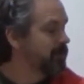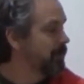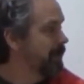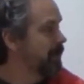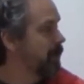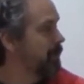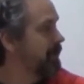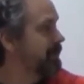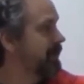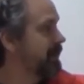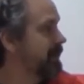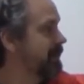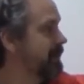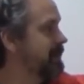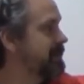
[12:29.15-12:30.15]
We know that
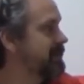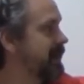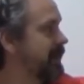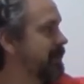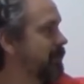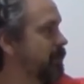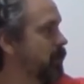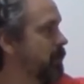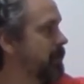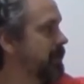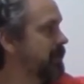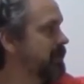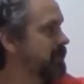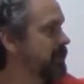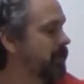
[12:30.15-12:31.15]
they at least had the Roman
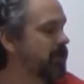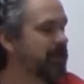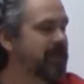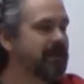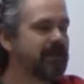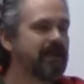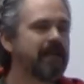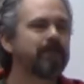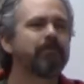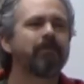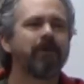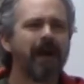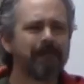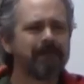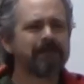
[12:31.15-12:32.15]
custodian and
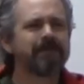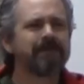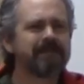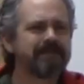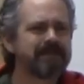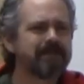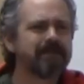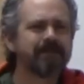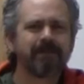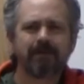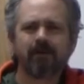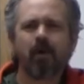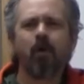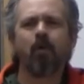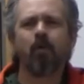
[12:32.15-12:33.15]
probably some of
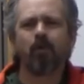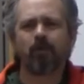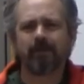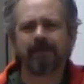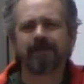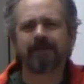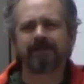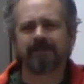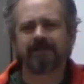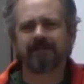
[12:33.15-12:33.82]
their own